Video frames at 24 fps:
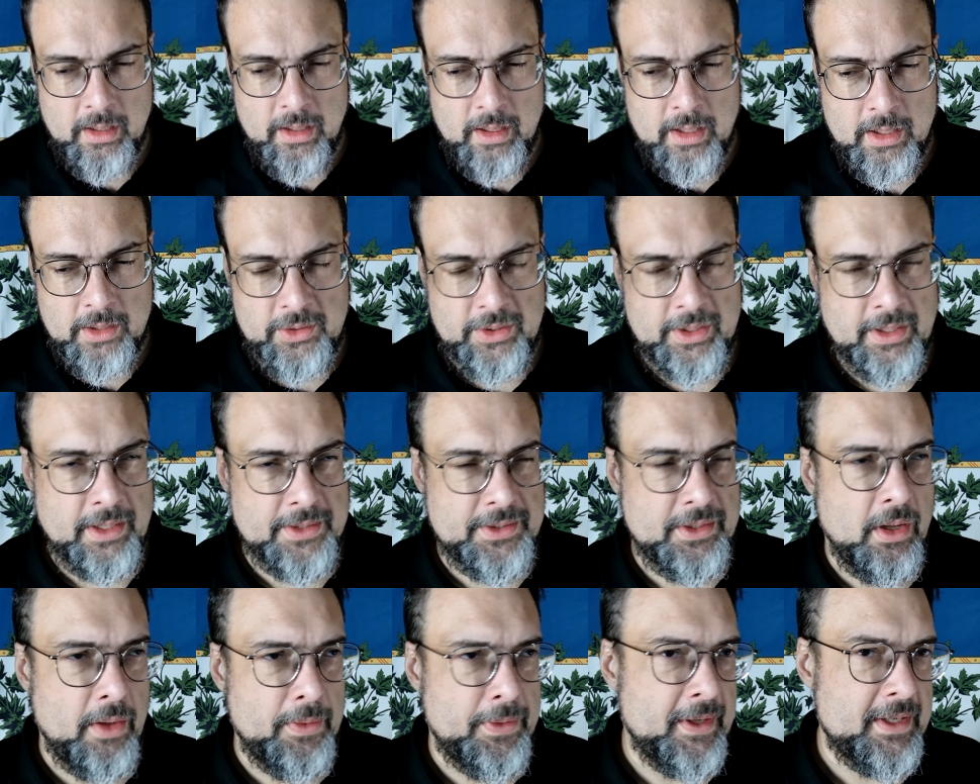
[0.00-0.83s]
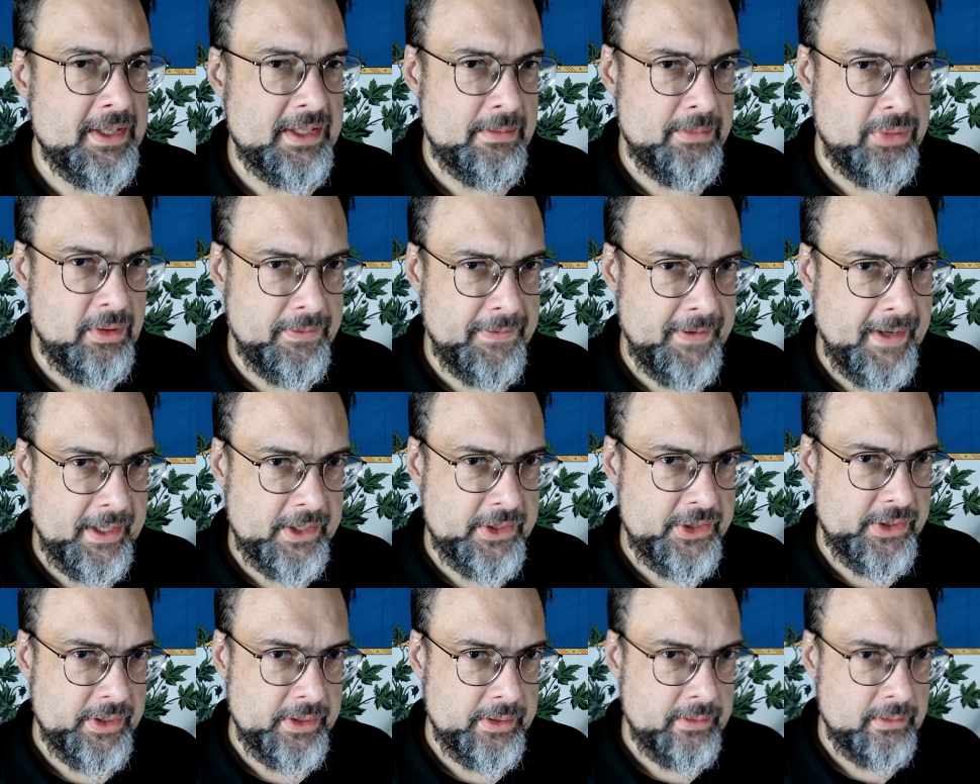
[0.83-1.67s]
And she does all things in
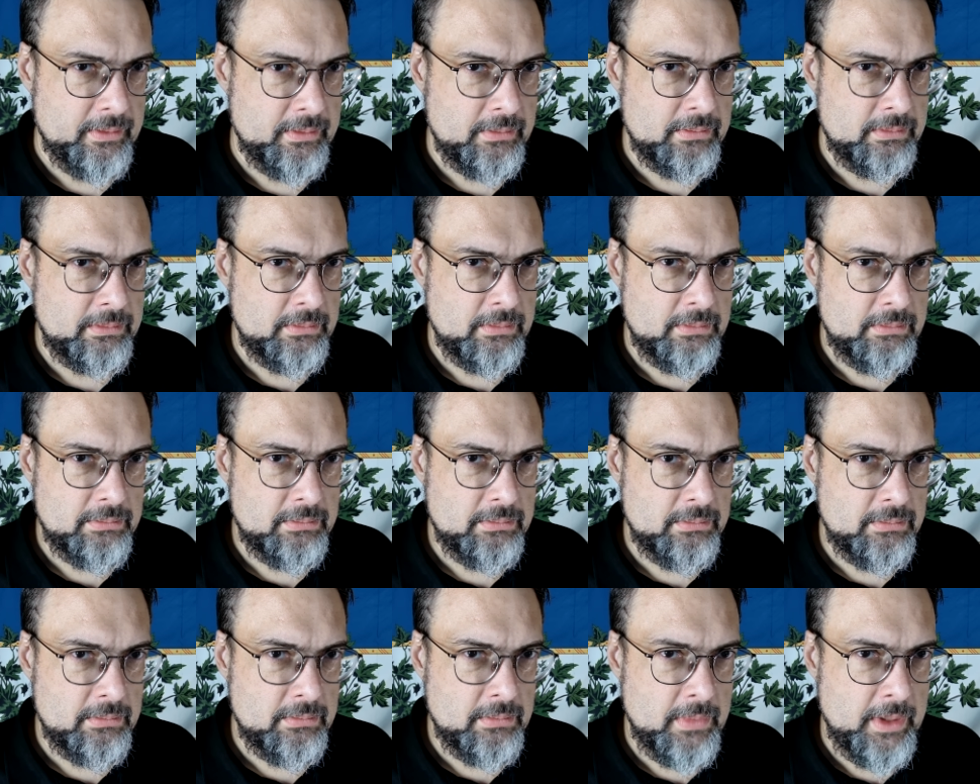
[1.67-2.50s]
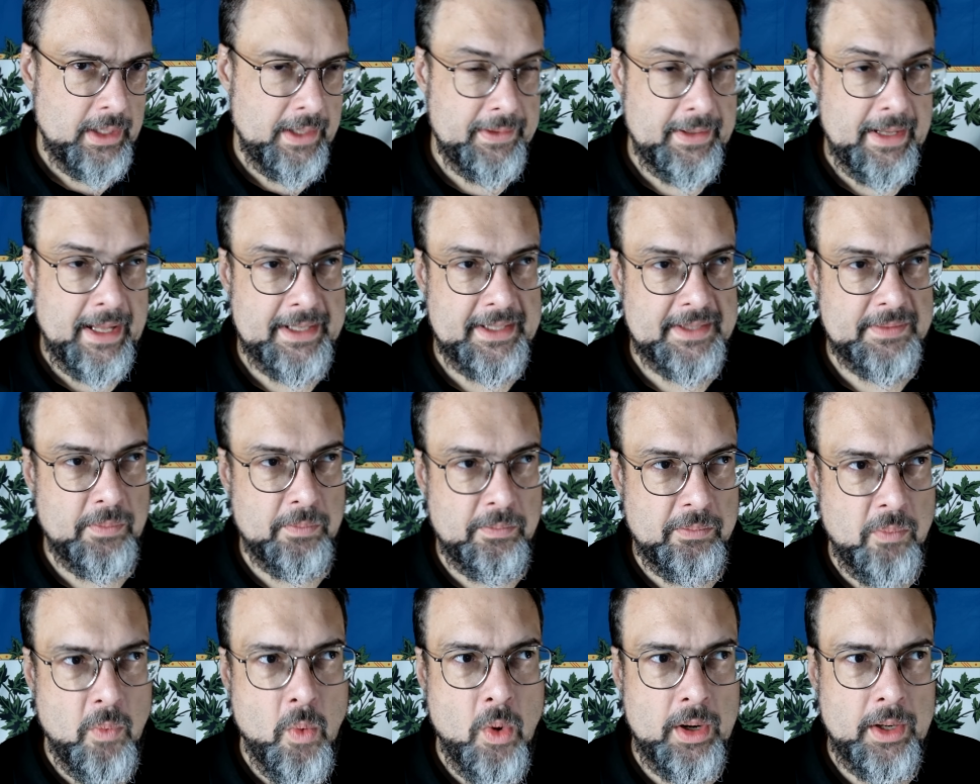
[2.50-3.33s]
perfection. And that is
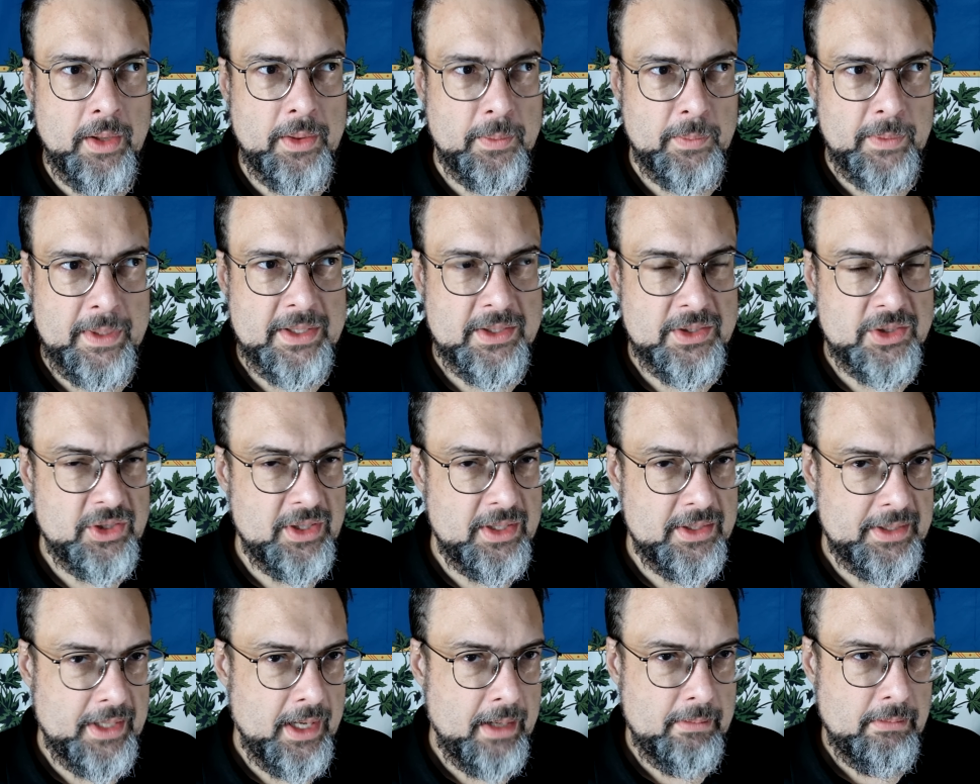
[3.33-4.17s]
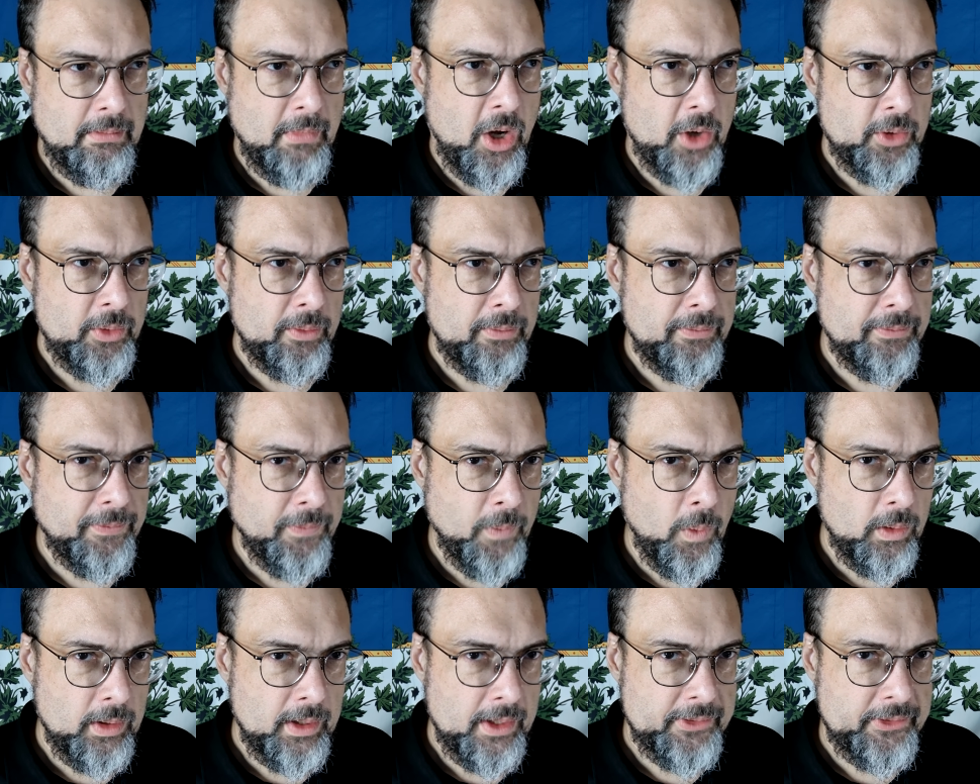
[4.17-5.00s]
one of the reasons she is a model
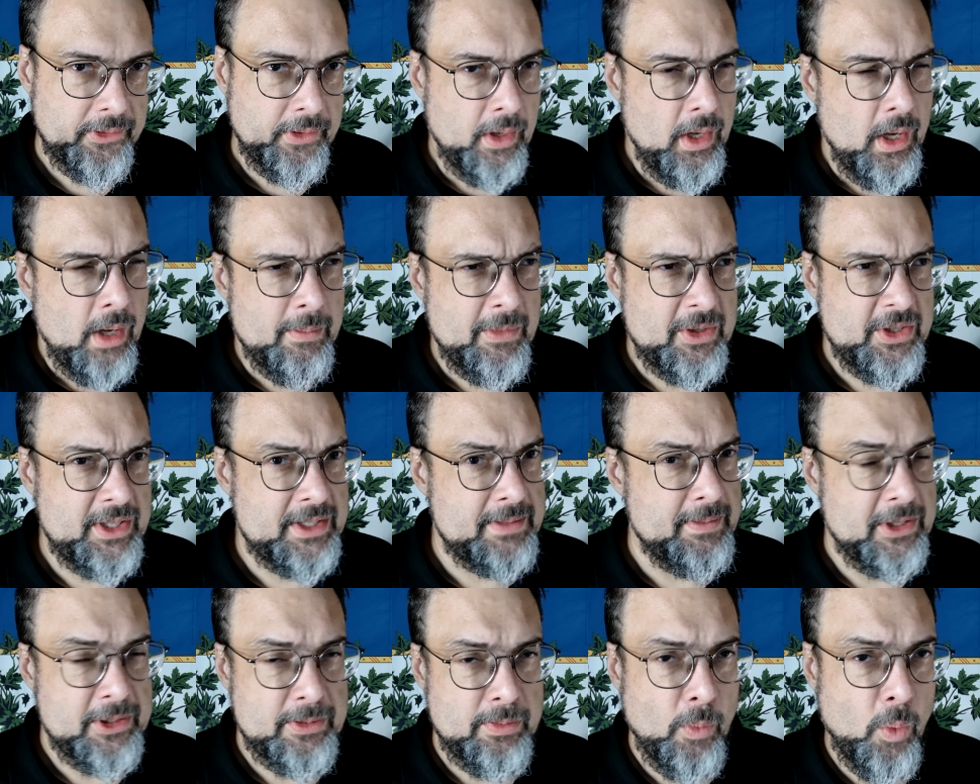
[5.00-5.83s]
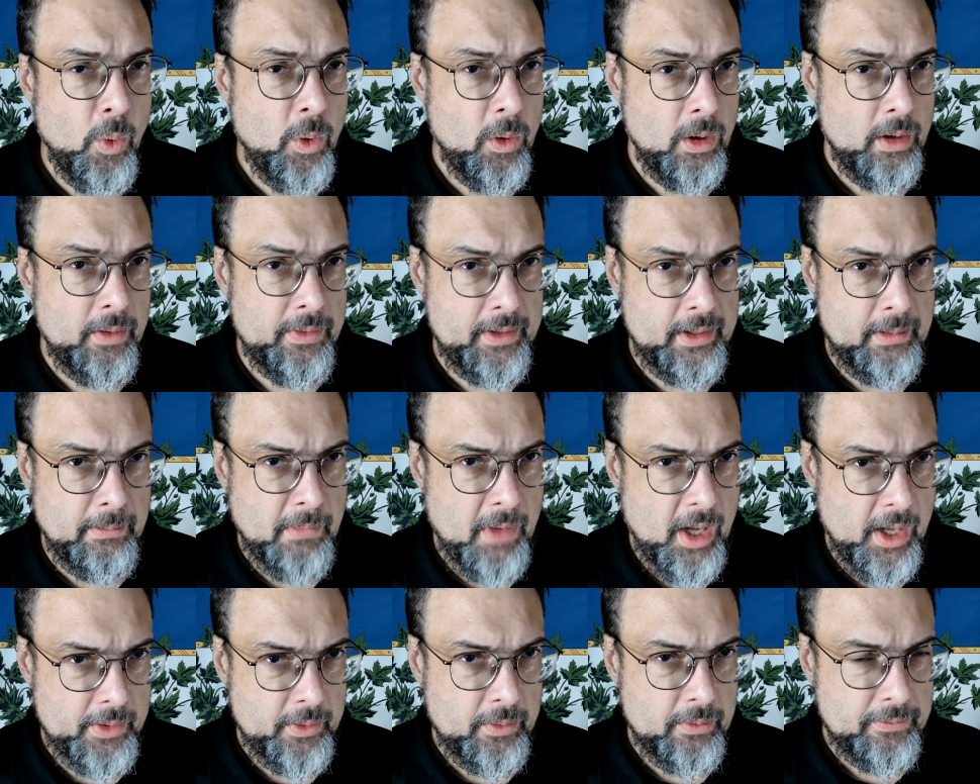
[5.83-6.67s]
for us. But she is much more than a
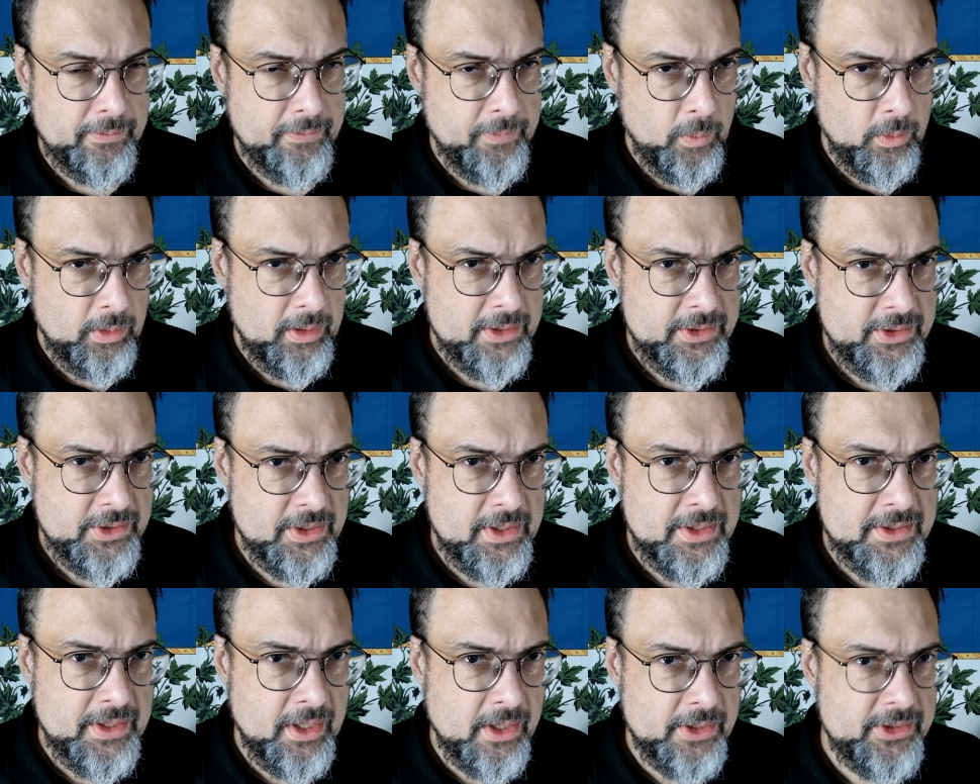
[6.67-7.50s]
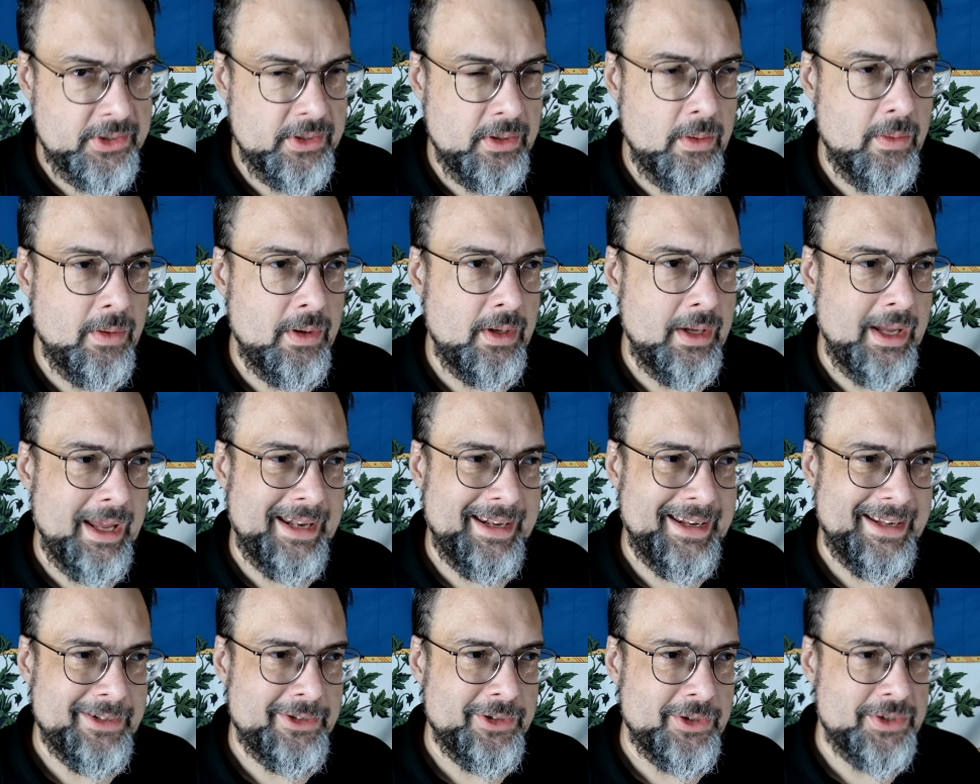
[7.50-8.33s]
model for us. She is also an
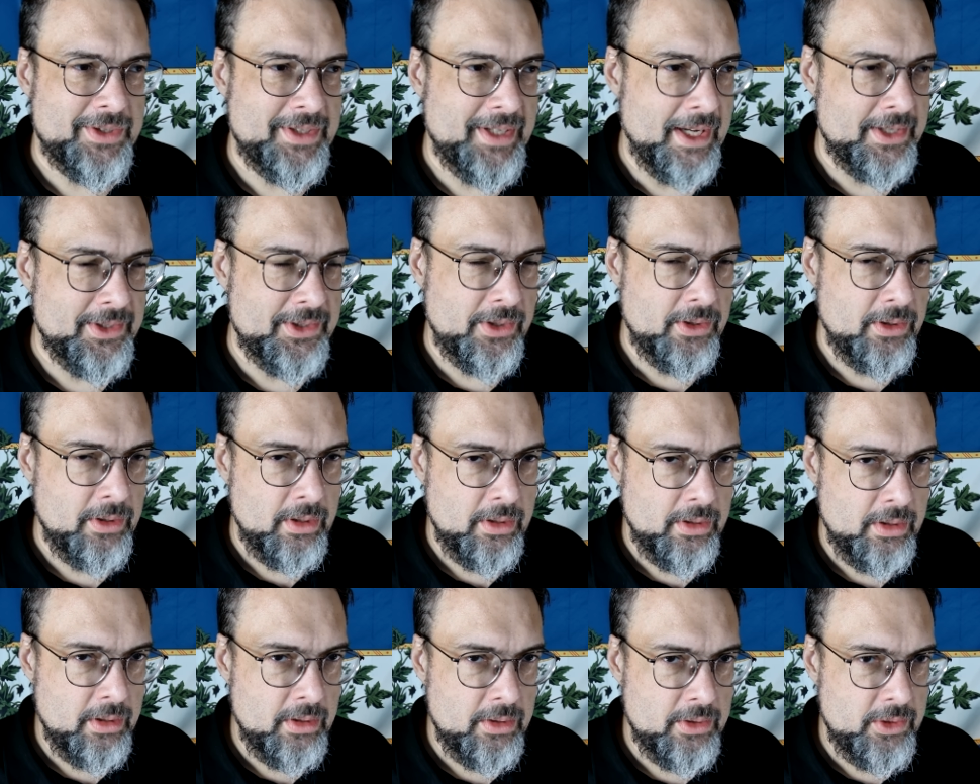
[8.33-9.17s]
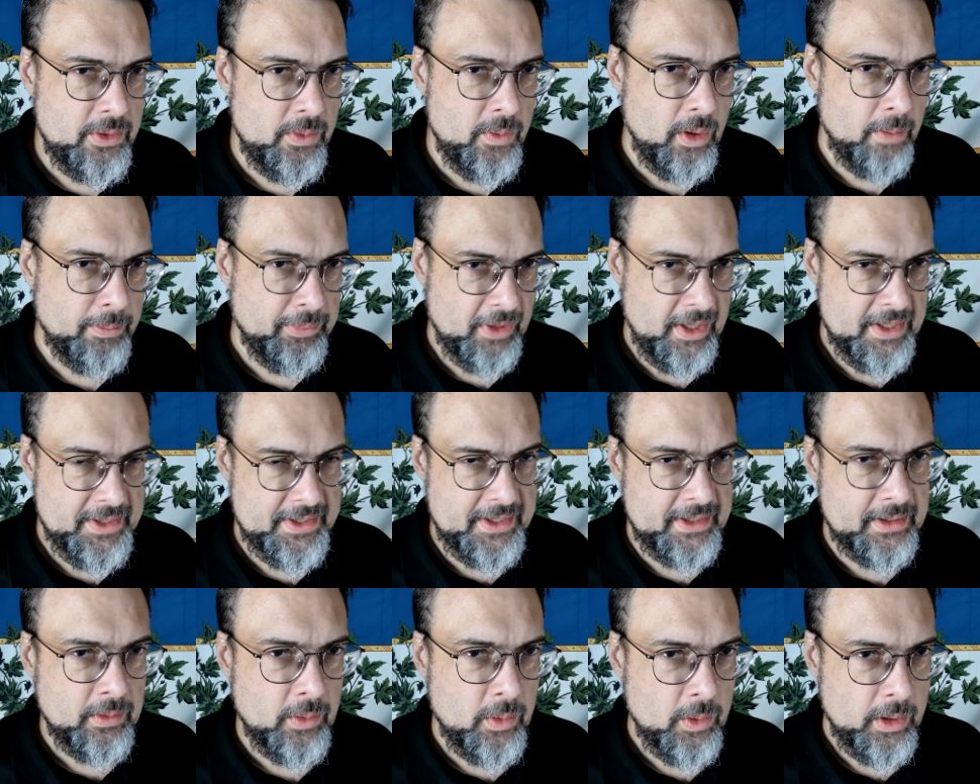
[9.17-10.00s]
intercessor to our
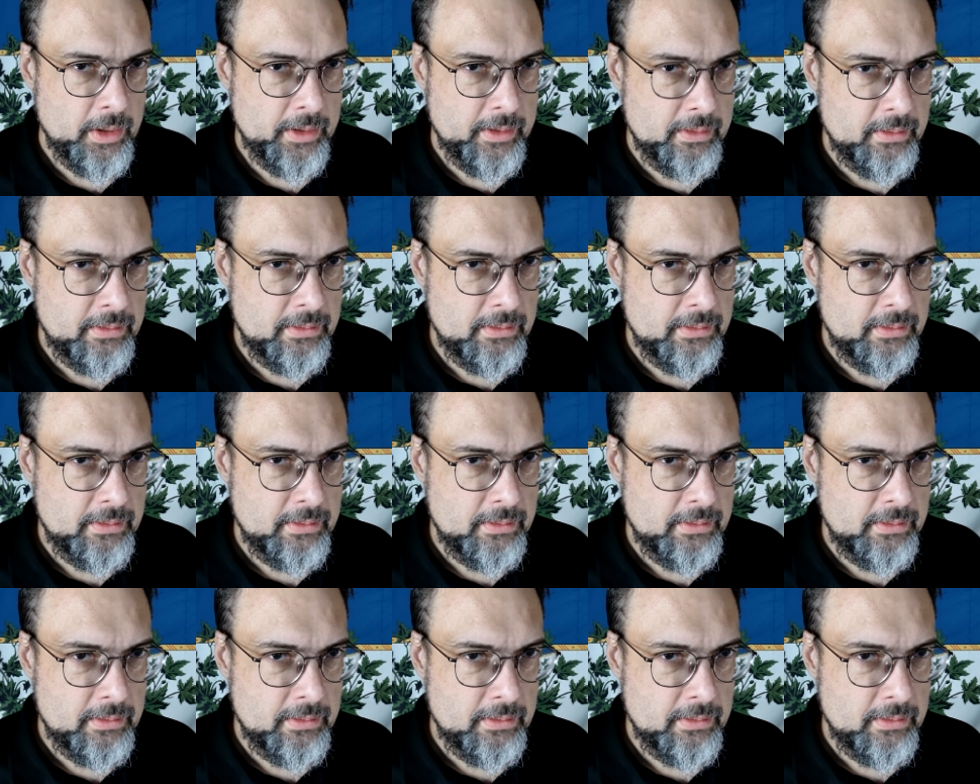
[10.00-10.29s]
blessed Lord.